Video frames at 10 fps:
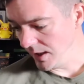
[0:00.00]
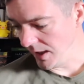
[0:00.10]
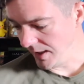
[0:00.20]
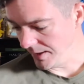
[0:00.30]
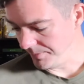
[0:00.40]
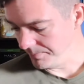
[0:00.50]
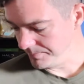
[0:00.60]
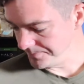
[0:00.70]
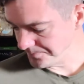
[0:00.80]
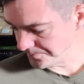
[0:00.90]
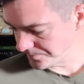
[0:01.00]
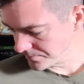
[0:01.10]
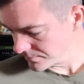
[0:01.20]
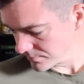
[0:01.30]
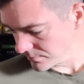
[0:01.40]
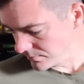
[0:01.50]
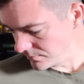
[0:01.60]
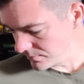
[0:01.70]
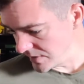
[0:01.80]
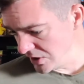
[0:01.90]

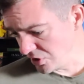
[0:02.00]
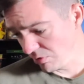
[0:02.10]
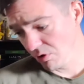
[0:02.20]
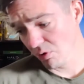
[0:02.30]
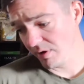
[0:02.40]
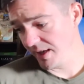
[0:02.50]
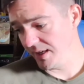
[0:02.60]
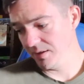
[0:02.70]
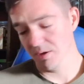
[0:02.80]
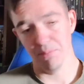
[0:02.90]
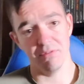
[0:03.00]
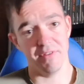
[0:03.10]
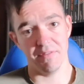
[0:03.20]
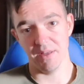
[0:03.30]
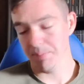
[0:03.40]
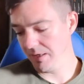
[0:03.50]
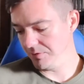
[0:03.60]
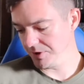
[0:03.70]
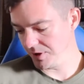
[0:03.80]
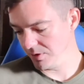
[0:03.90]
So we're already above
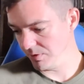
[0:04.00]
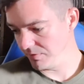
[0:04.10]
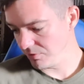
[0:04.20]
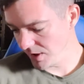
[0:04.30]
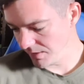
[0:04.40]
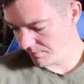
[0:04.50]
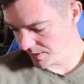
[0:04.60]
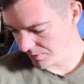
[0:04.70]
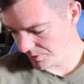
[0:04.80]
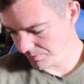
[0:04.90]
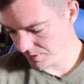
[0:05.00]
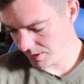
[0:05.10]
£50 there with trading value.